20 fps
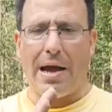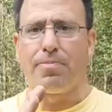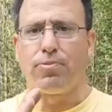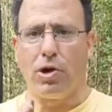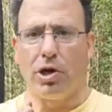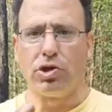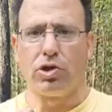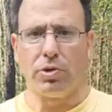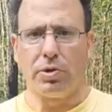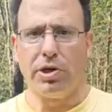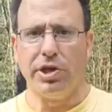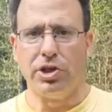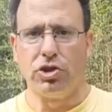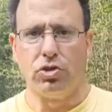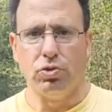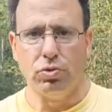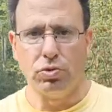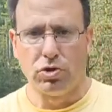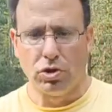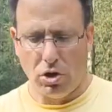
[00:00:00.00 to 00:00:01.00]
pressure
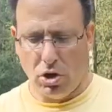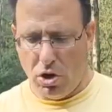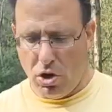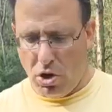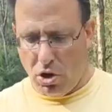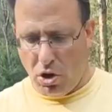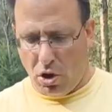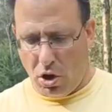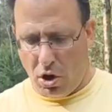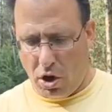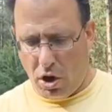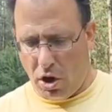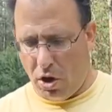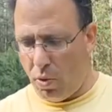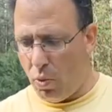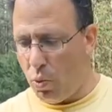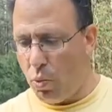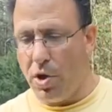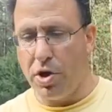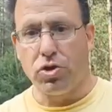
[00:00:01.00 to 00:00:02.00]
issues
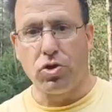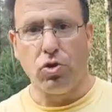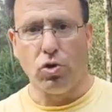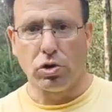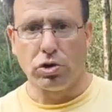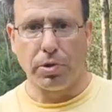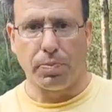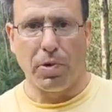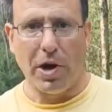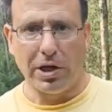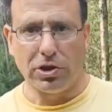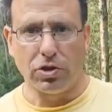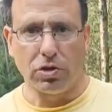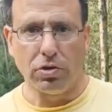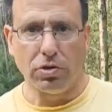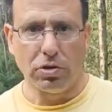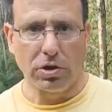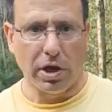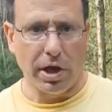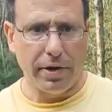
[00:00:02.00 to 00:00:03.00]
with your suppressor.
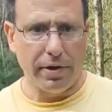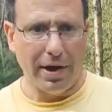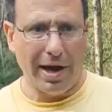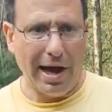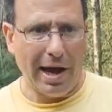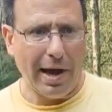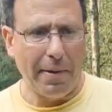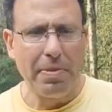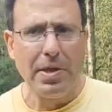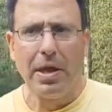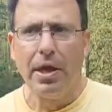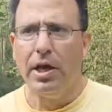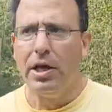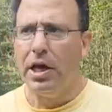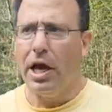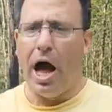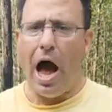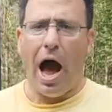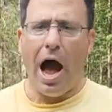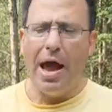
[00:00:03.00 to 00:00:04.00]
Okay,
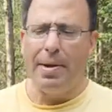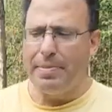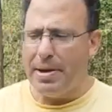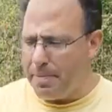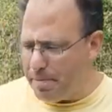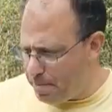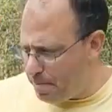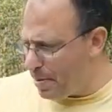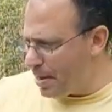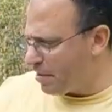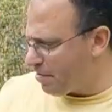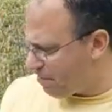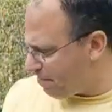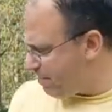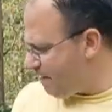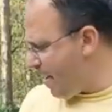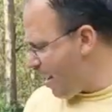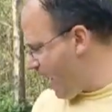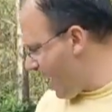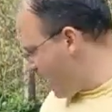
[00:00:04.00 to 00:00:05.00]
I'm a big
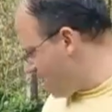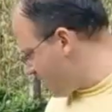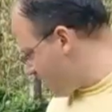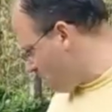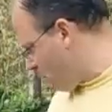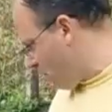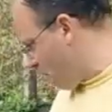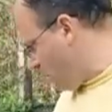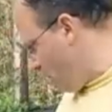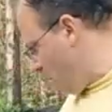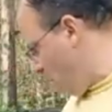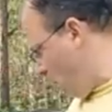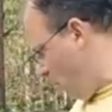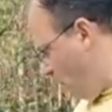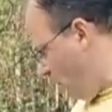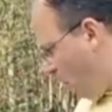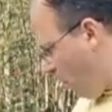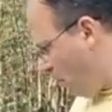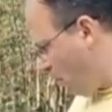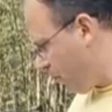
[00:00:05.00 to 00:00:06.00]
fan
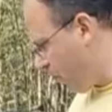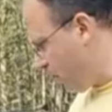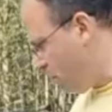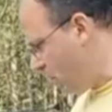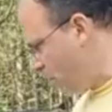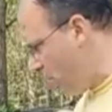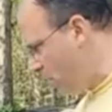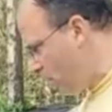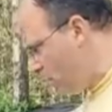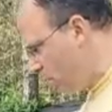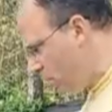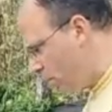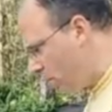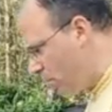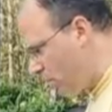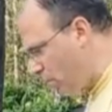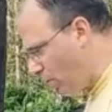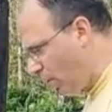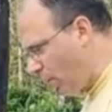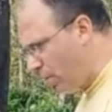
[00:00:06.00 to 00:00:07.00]
of,
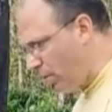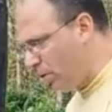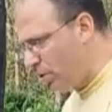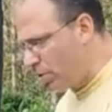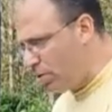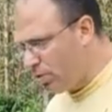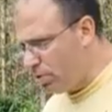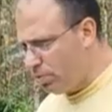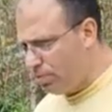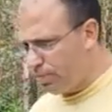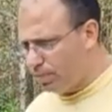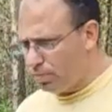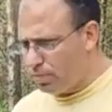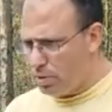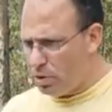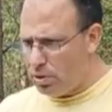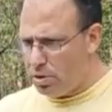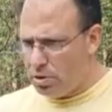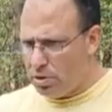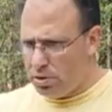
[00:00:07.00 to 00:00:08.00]
you know,
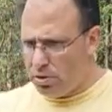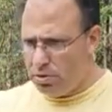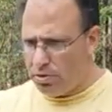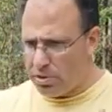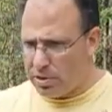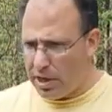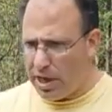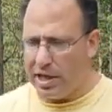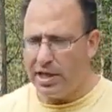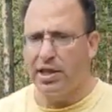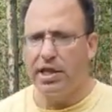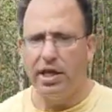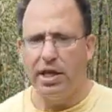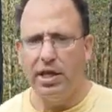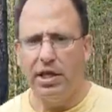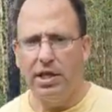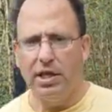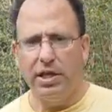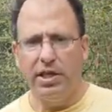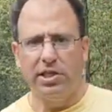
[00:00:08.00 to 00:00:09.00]
take
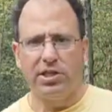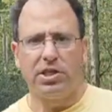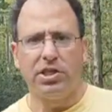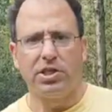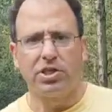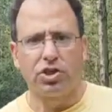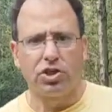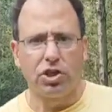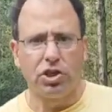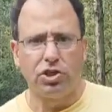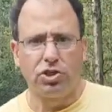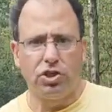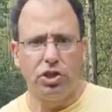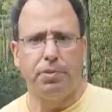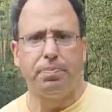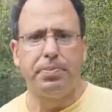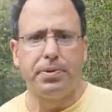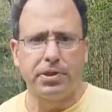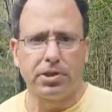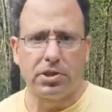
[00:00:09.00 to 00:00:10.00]
the easiest,
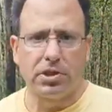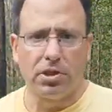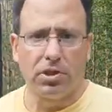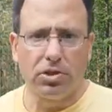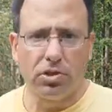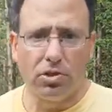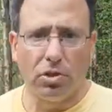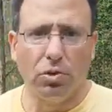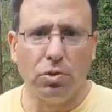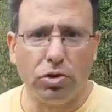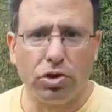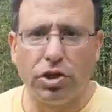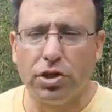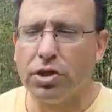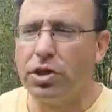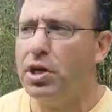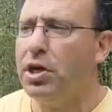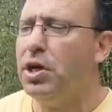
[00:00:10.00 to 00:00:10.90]
cheapest solution,